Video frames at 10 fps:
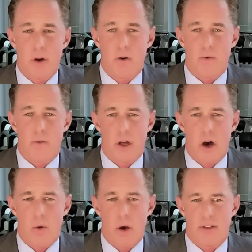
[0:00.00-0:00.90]
over the
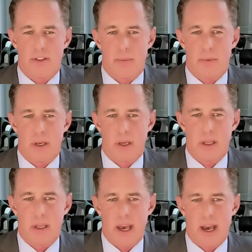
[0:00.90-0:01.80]
long run is
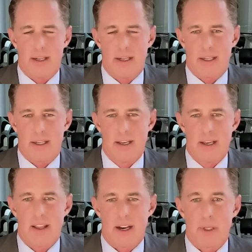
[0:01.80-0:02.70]
something that uh,
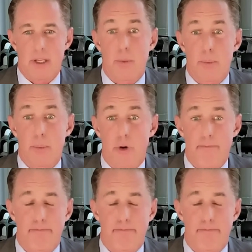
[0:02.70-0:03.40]
that I believe will perform.